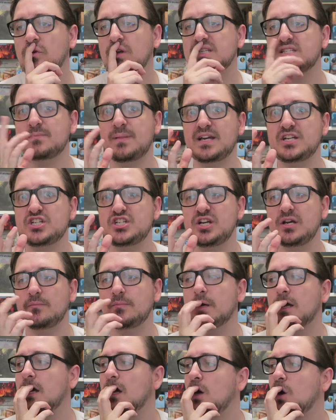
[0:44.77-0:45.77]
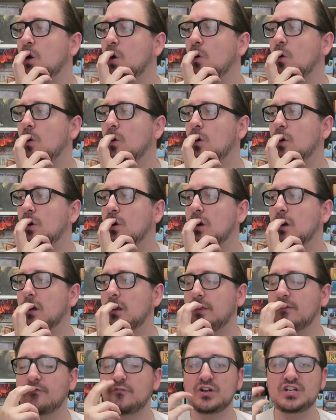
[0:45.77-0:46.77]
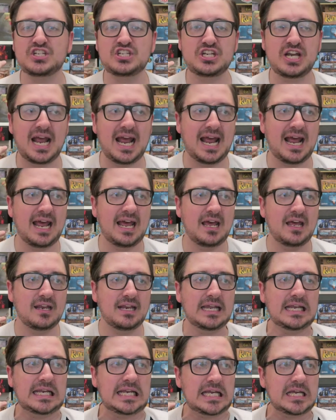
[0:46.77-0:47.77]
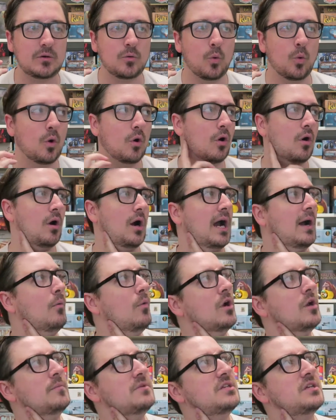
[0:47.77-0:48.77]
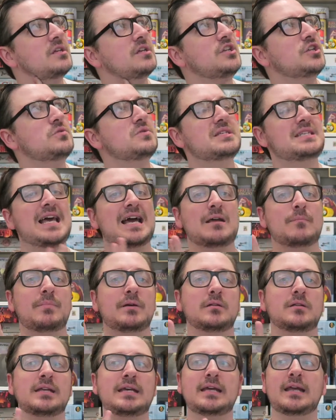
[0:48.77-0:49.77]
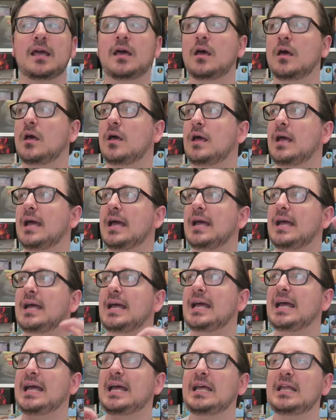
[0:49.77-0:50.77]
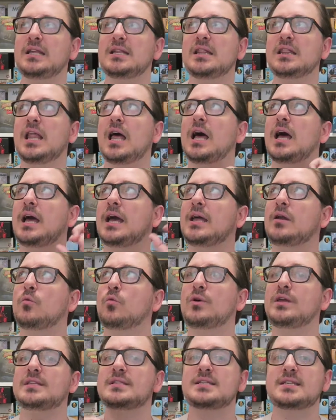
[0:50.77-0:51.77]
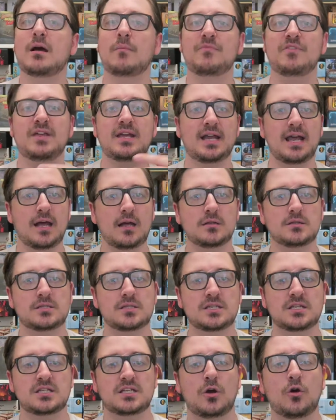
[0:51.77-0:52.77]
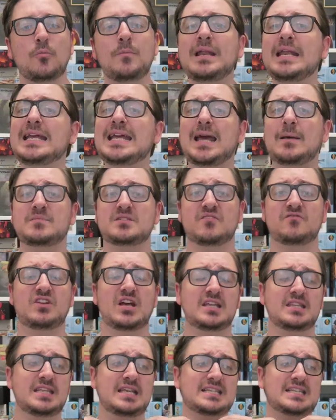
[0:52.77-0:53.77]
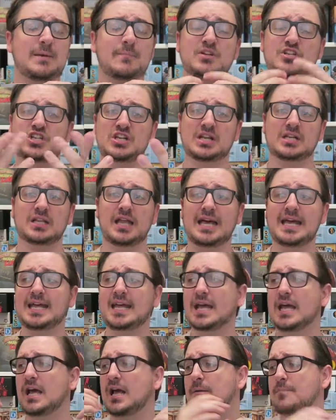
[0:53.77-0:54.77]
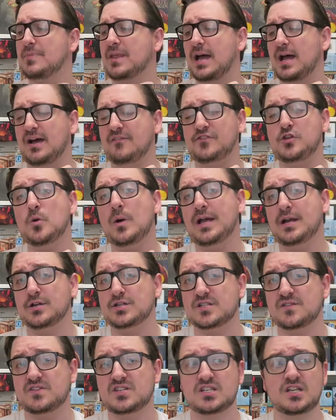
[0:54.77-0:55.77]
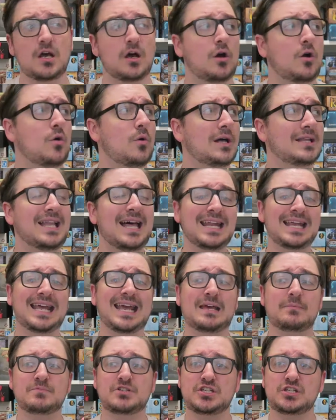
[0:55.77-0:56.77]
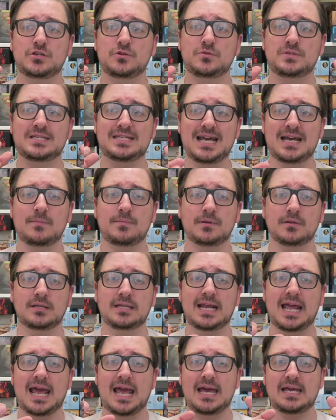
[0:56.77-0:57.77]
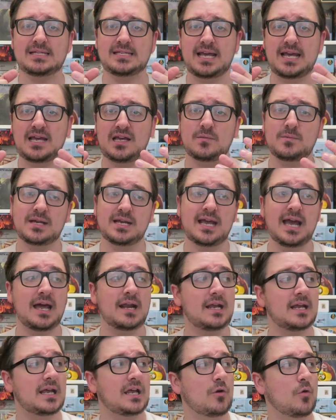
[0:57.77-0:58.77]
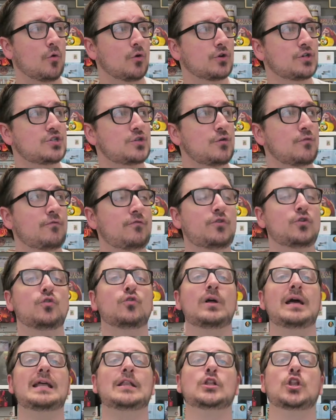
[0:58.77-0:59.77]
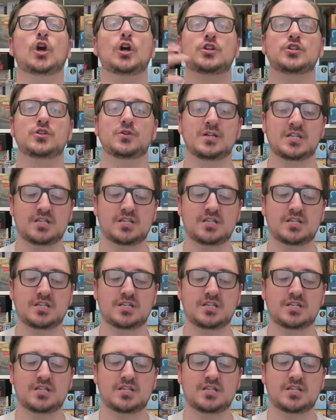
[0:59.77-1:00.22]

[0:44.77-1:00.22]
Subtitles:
a spaceship or the French and Indian War. I want them to use deck building in line with something else. So many games have done this. I mentioned Clank, a few Acres of Snow. A lot of games use deck building as a mechanic in order to fuel a larger